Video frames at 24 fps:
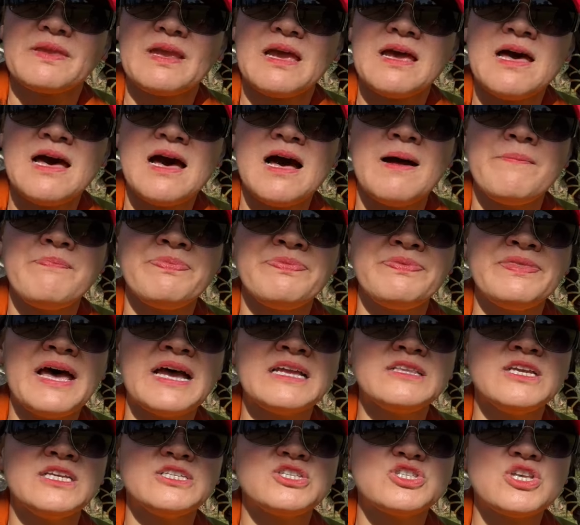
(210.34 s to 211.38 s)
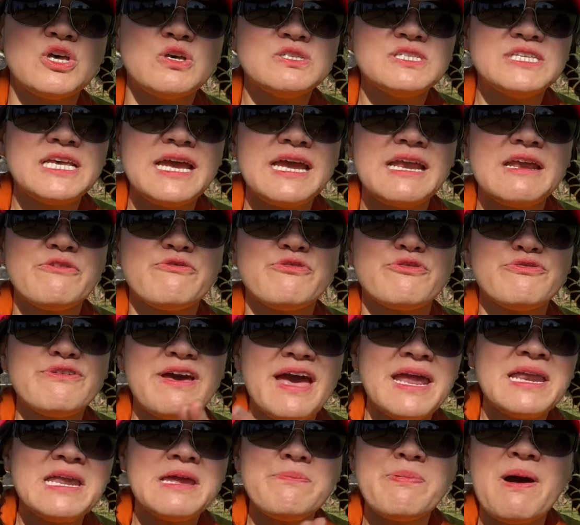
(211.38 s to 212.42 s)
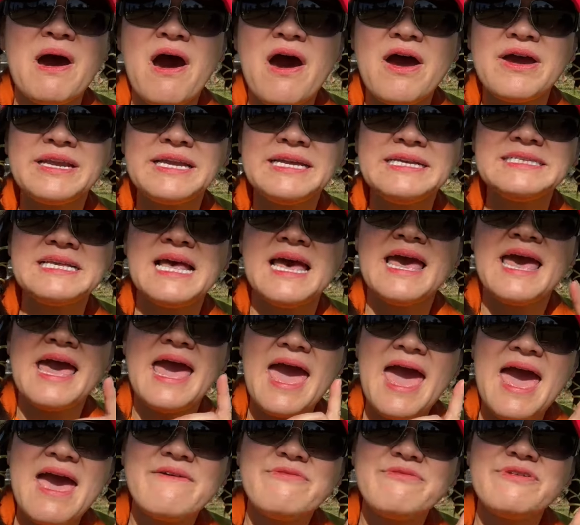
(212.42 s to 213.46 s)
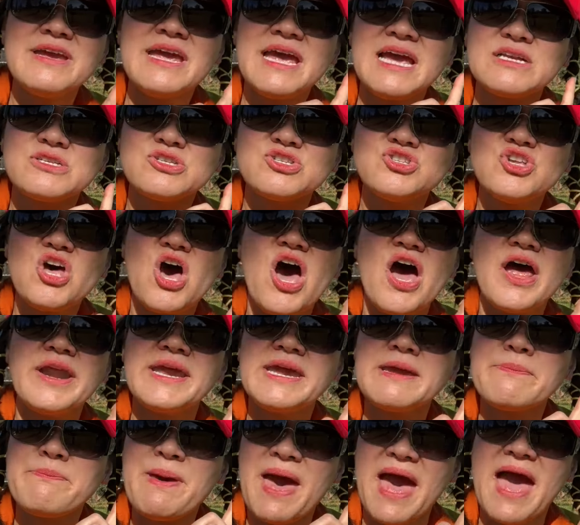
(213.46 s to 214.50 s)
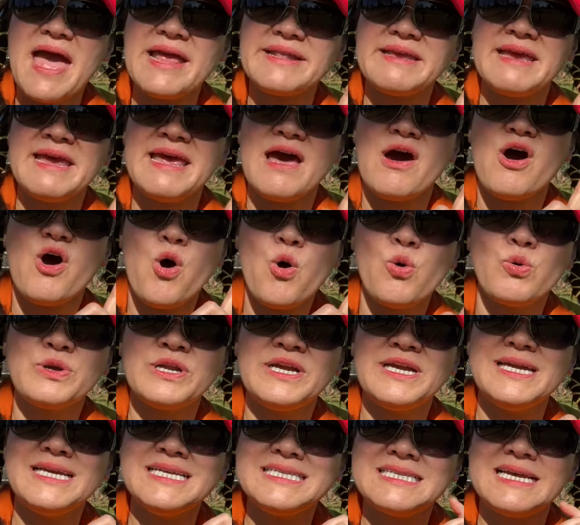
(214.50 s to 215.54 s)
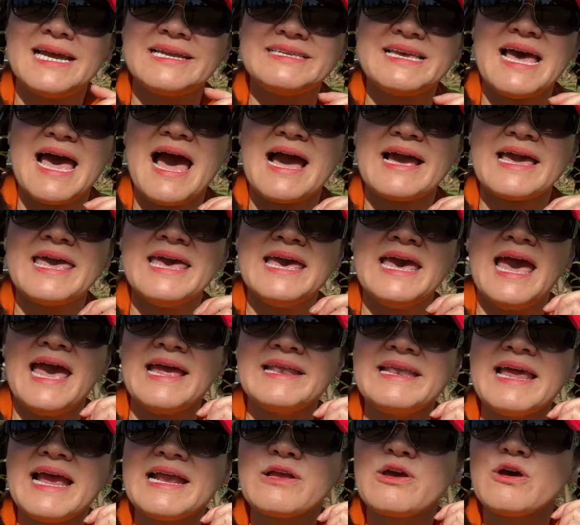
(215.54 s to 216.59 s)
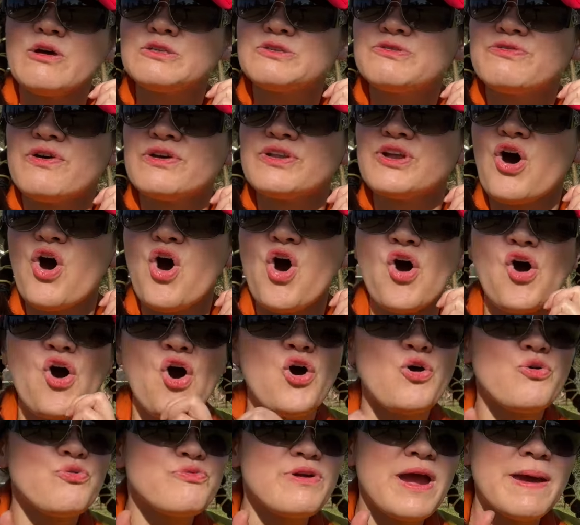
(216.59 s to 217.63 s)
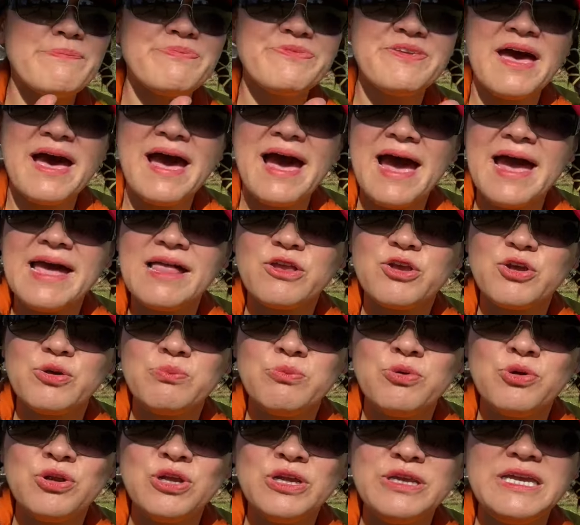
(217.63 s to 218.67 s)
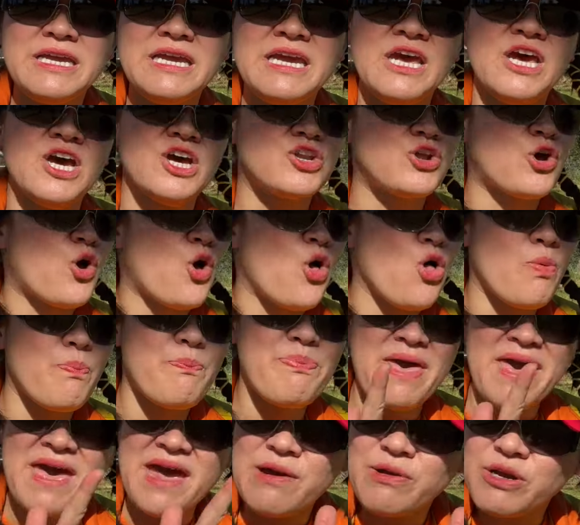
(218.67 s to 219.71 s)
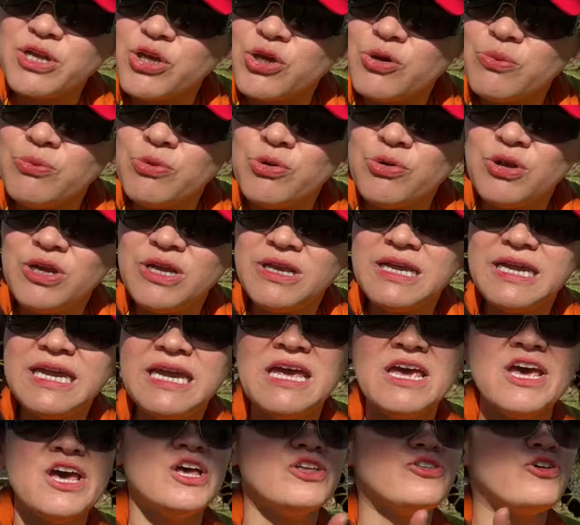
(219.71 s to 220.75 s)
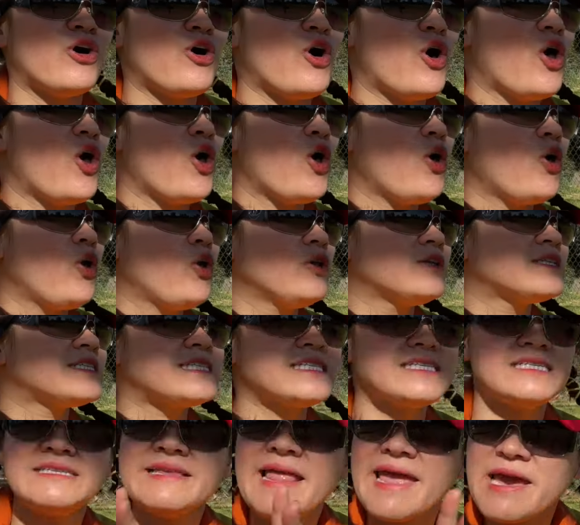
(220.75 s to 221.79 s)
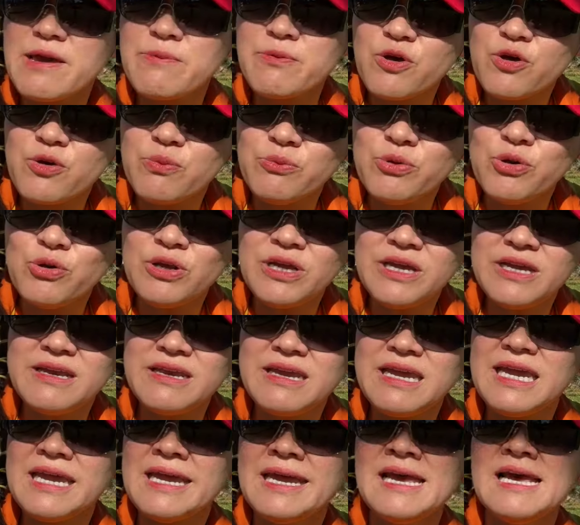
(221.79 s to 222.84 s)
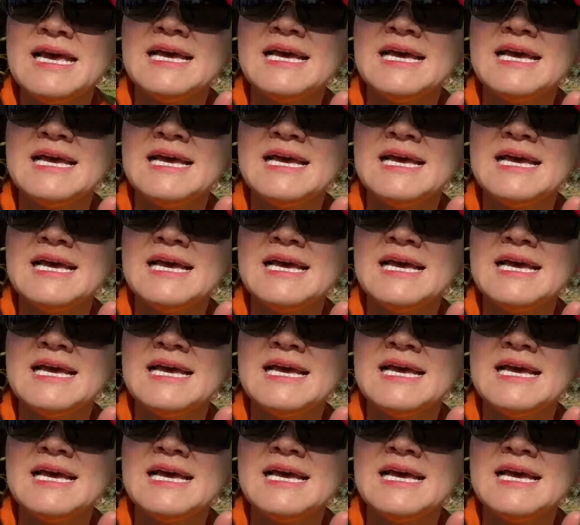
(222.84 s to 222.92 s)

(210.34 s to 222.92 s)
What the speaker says: none associated with any parties. Every exotic pet owner is attacked, and that goes for the whole reptile community, the whole parrot community, the whole snake community,